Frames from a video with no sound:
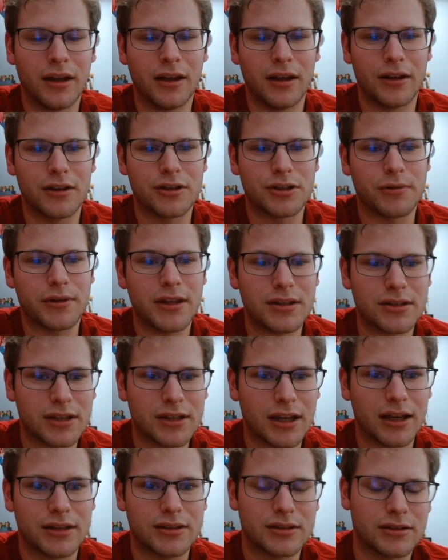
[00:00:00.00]
So in this
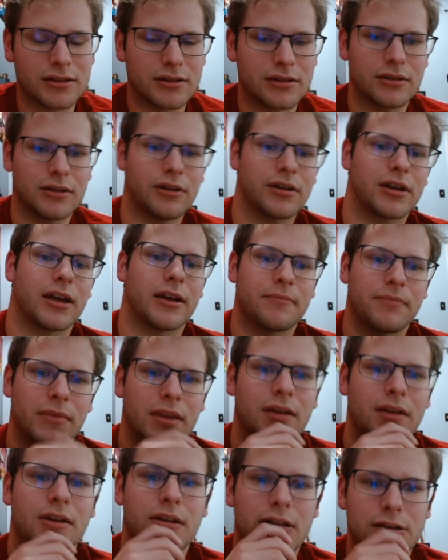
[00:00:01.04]
case... Okay,
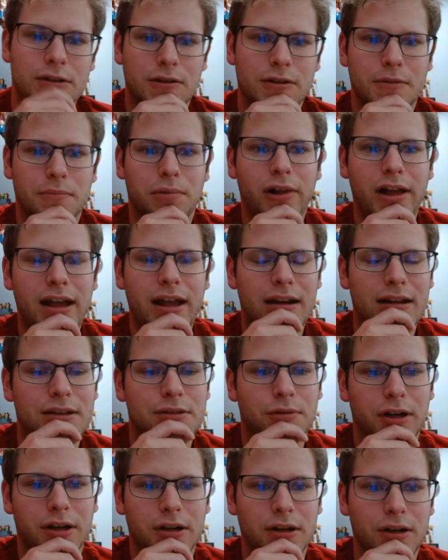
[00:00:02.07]
so the plan is we're
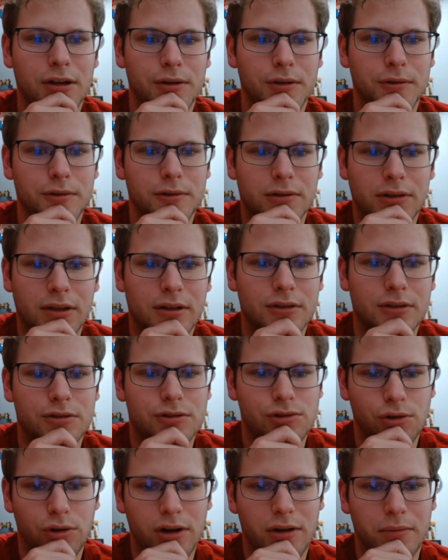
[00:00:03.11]
going to go
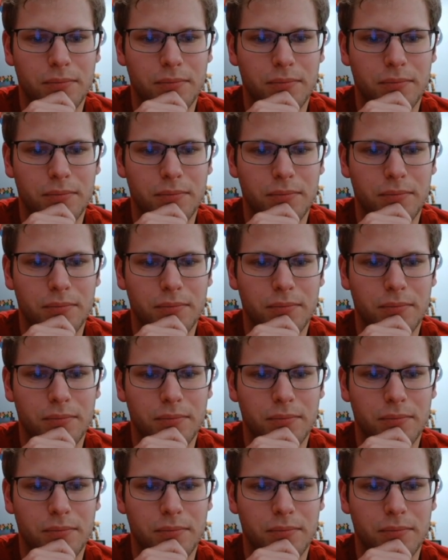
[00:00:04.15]
Sork,